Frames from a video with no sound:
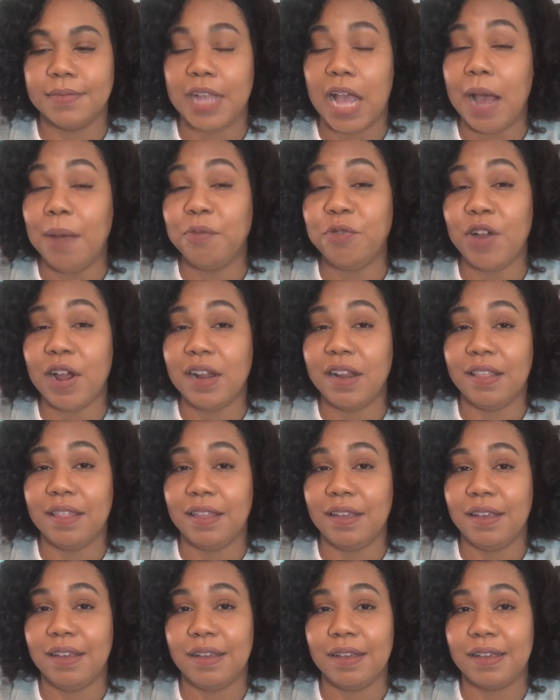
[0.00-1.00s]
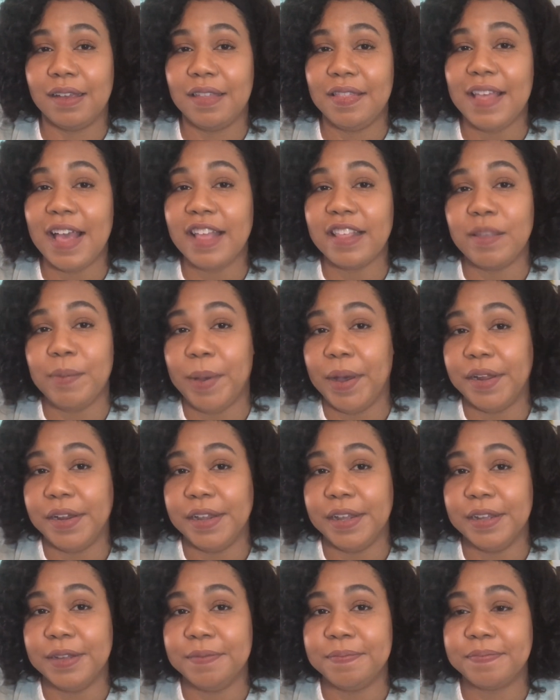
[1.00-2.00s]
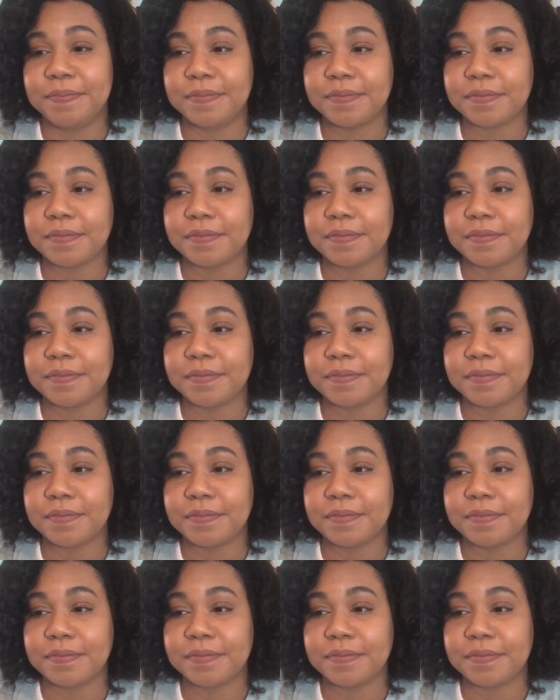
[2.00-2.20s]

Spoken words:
I'm trying to think. That's about it.